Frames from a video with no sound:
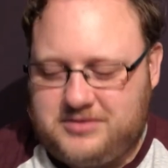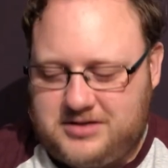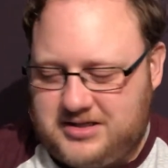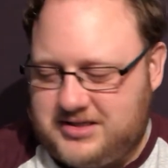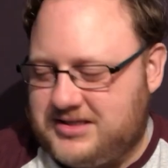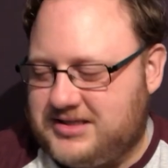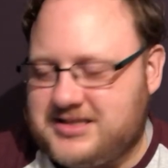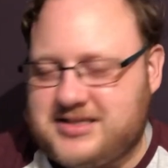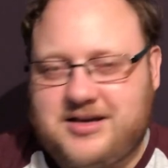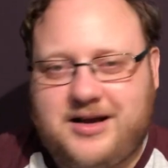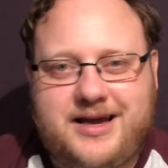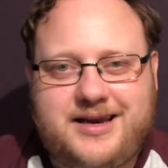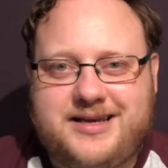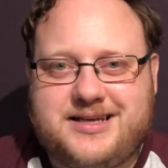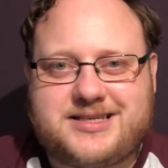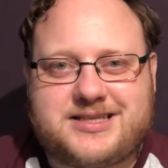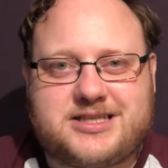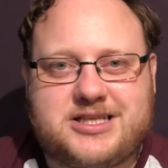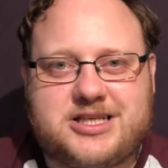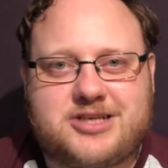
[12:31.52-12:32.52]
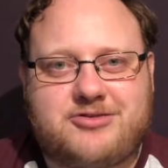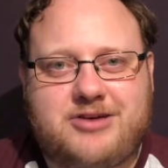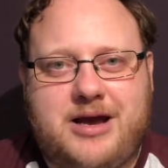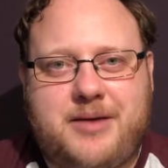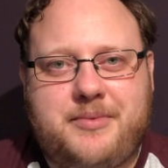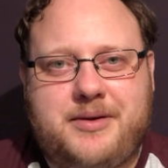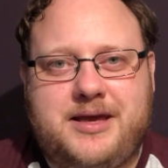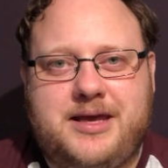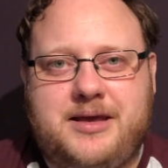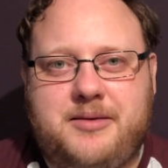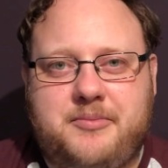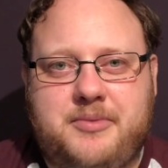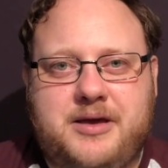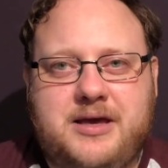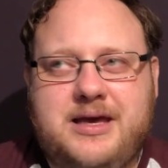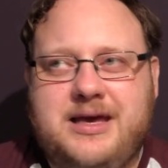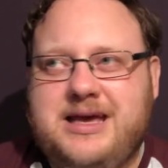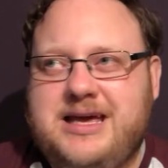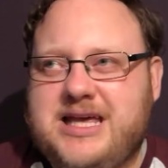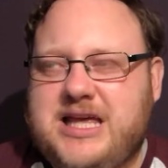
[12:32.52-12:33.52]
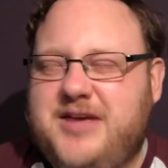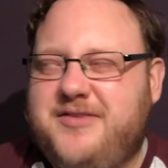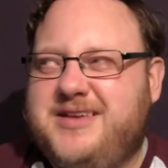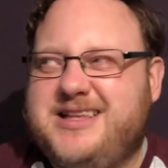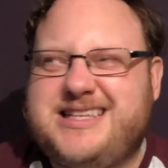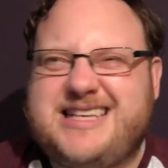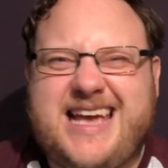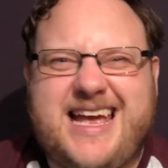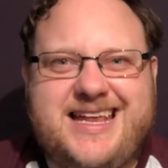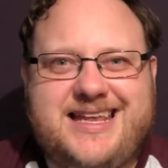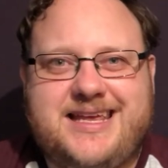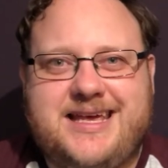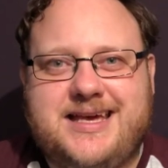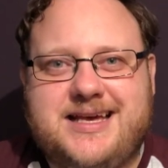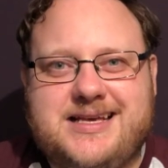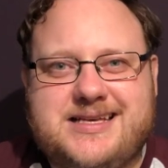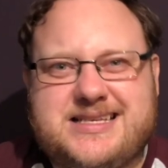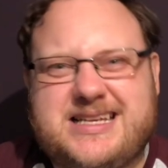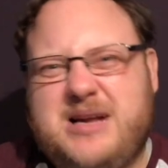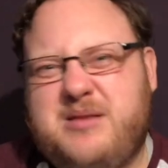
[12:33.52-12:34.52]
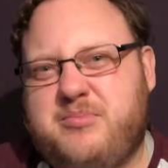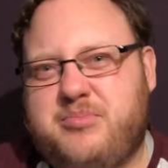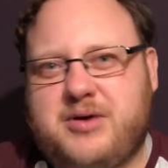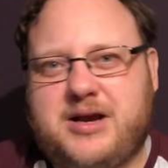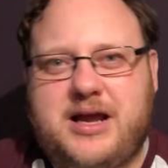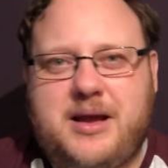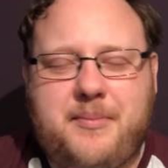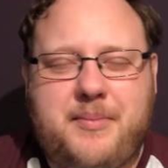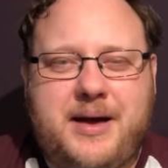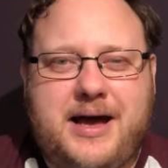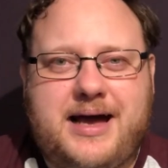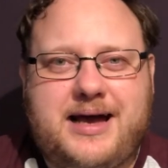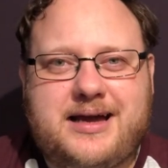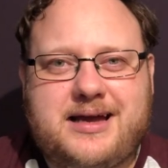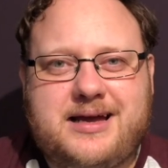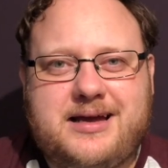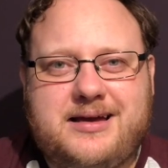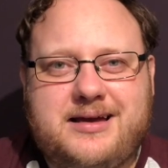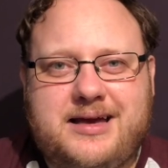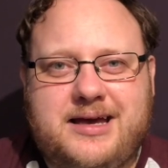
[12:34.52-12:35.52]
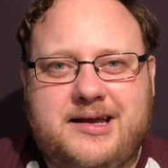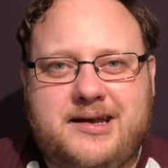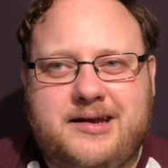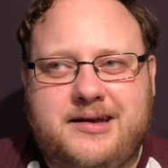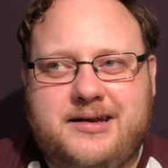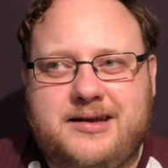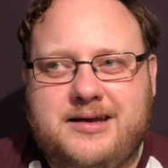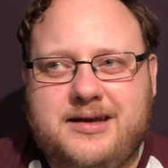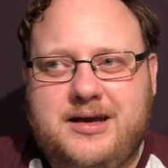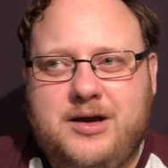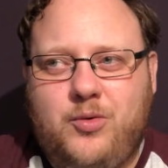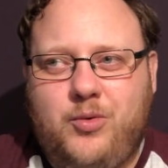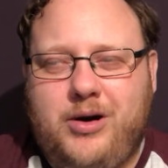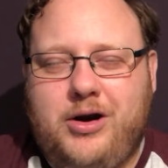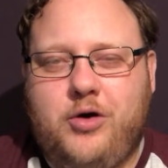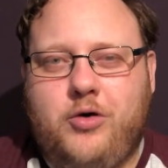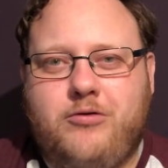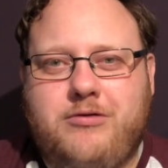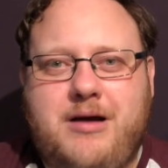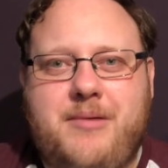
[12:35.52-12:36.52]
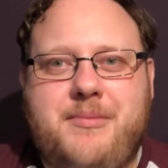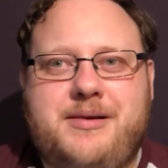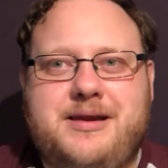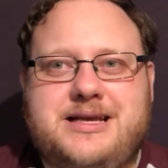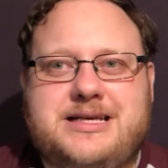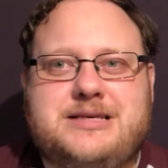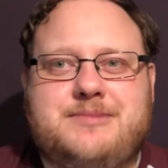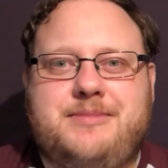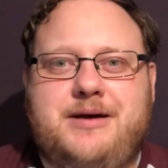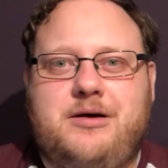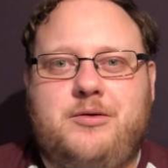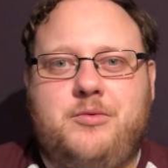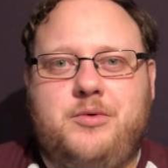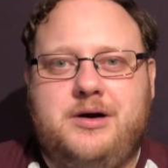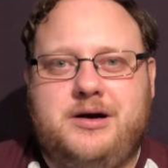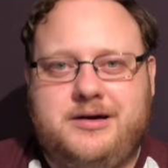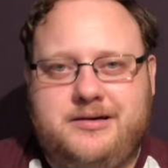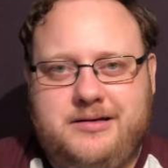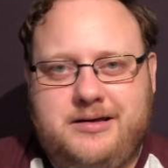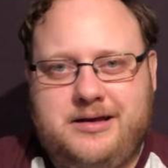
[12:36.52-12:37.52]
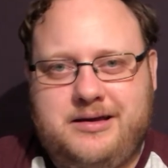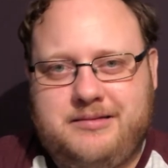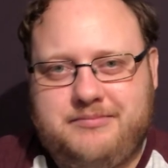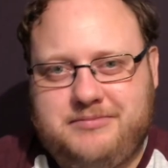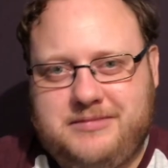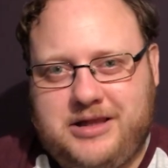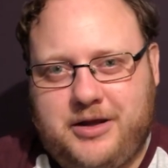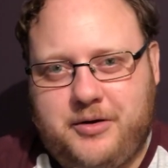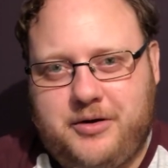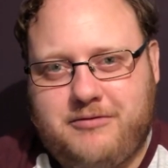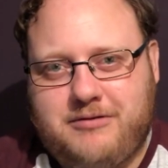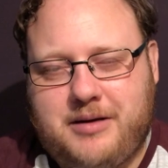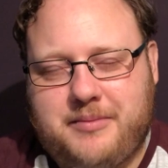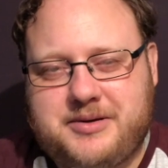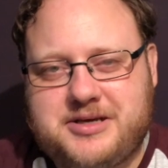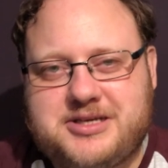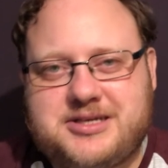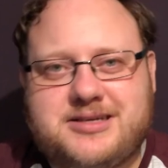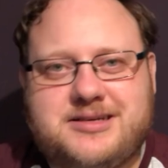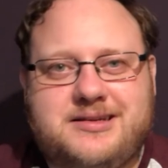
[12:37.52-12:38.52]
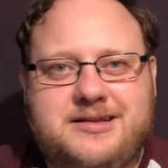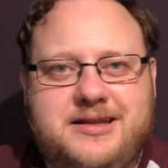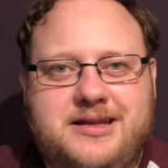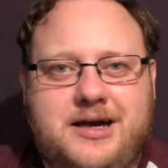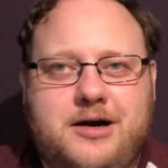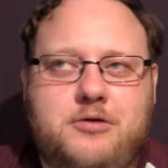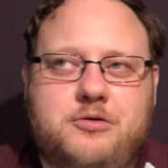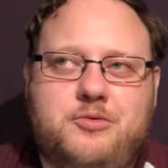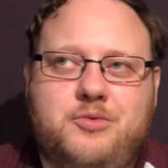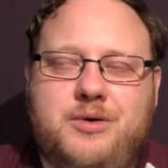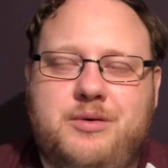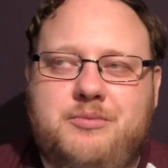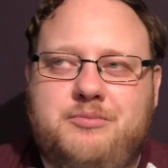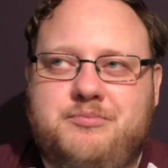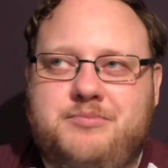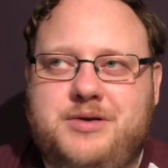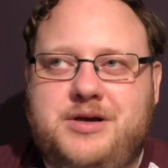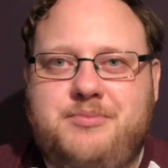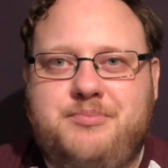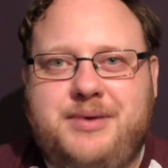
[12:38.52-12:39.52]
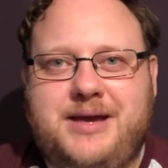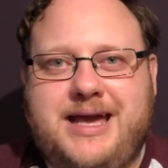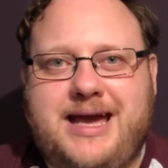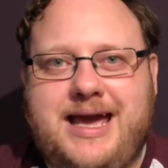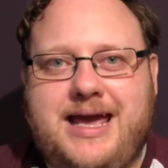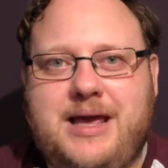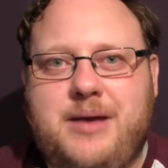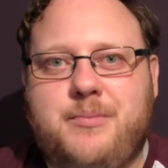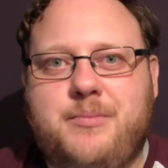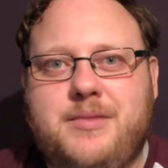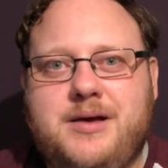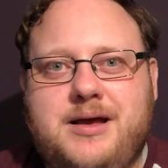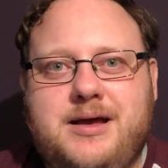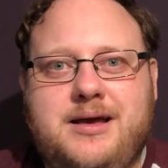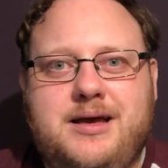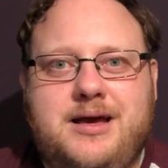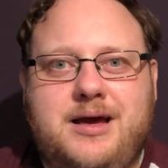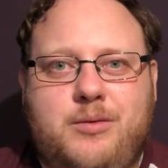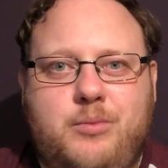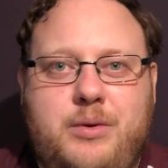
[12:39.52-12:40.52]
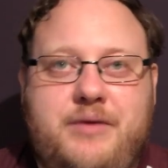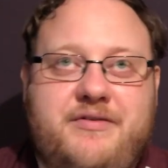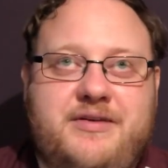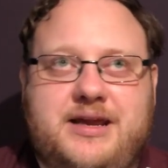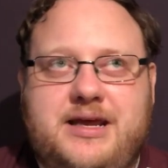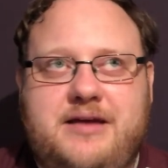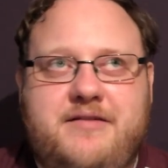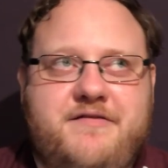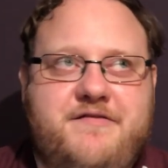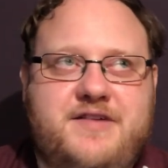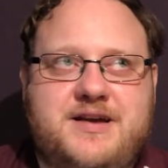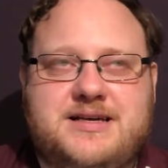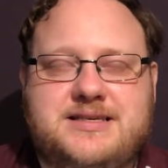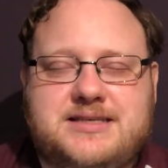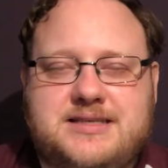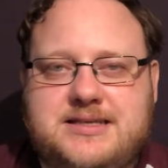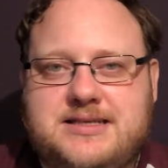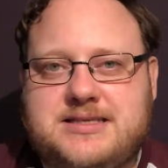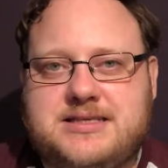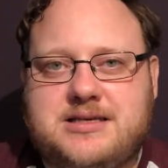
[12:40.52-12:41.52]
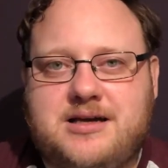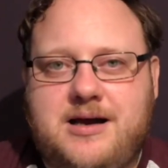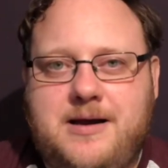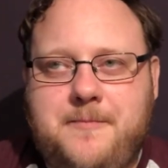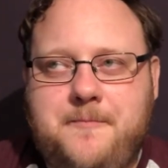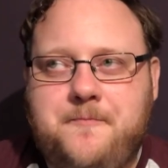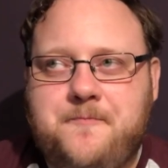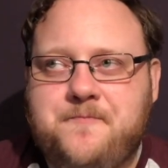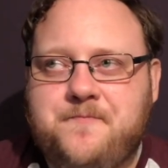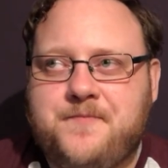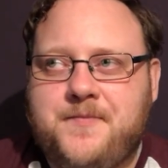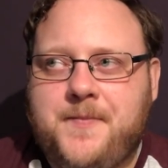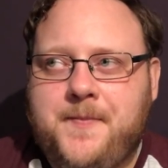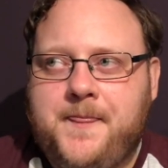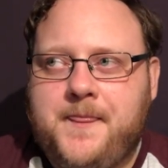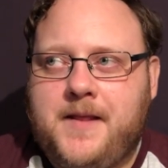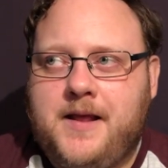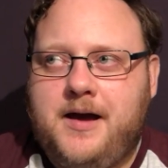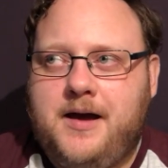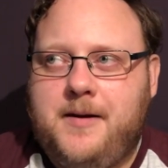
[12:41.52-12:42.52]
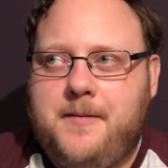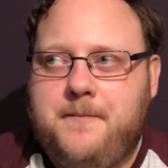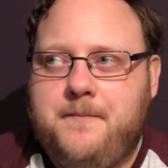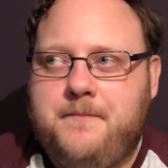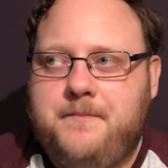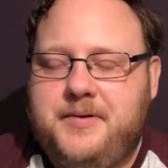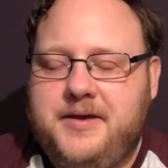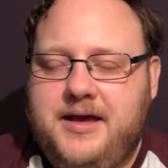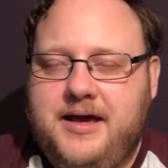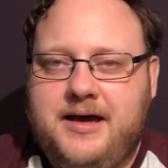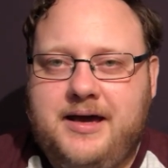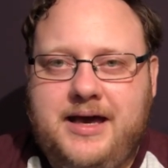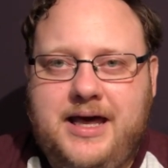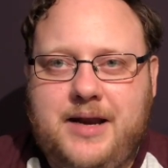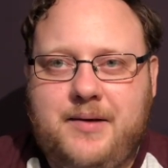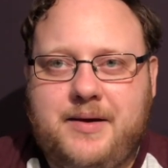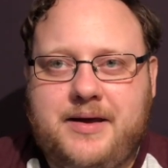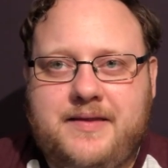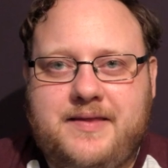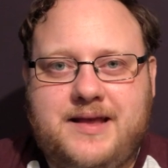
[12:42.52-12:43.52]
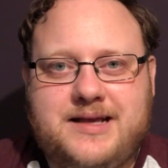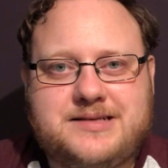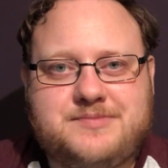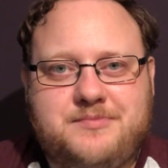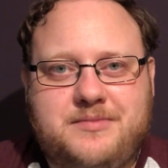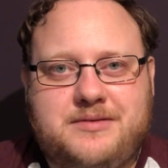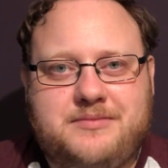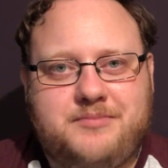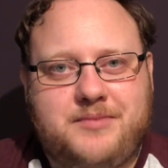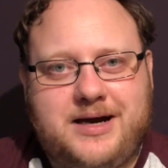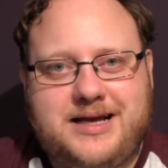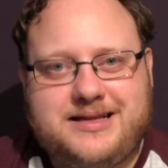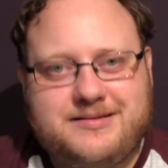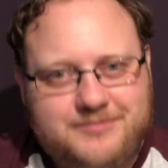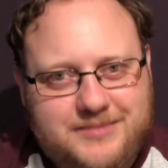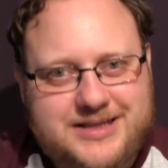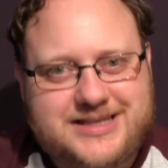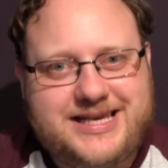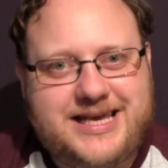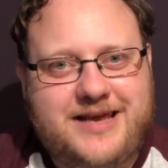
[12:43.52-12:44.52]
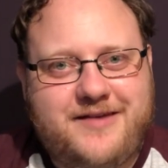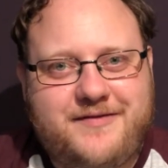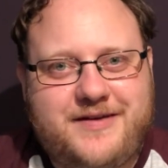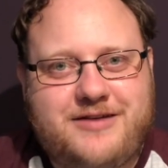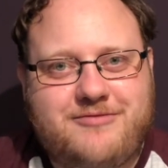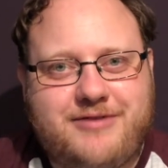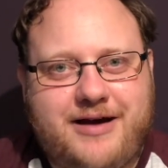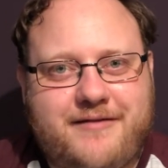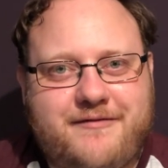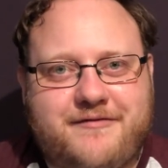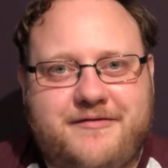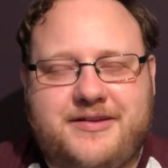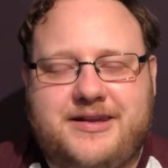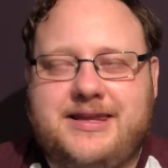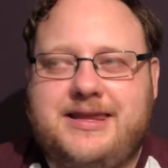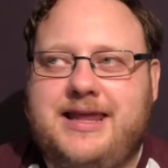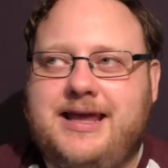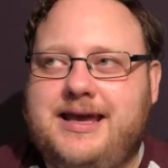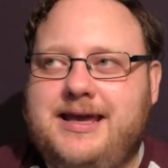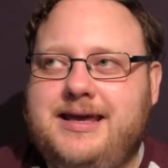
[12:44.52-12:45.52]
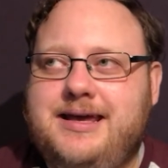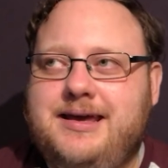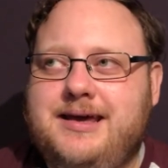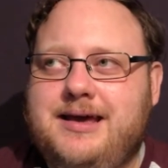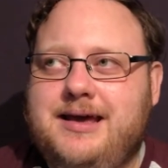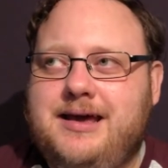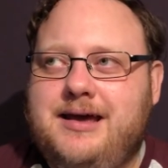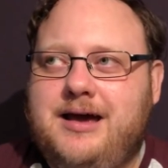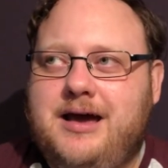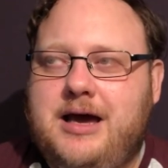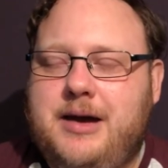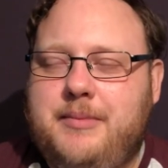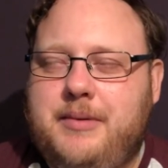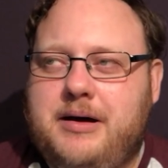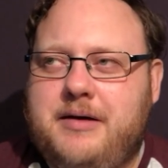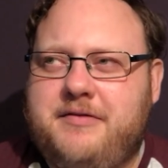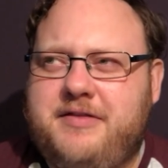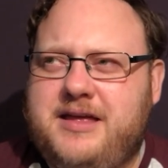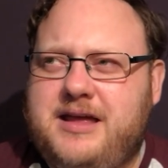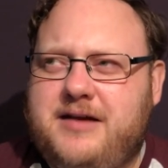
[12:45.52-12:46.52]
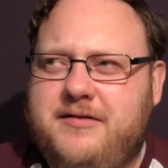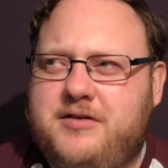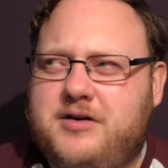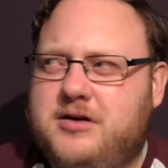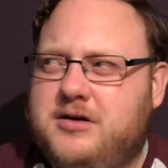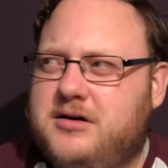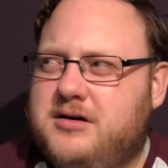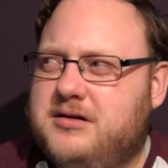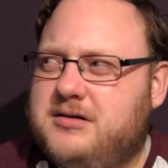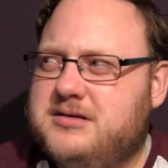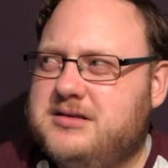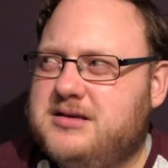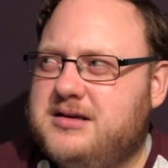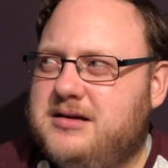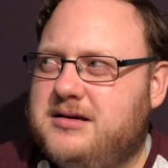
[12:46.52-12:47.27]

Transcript: assign this to the scrap heap, give it 10 years and then bring it back, and we'll all reminisce about what a load of rubbish the old one became and whether they can fix it this time. But yeah, anyway, that's my TV rant for the day. We're about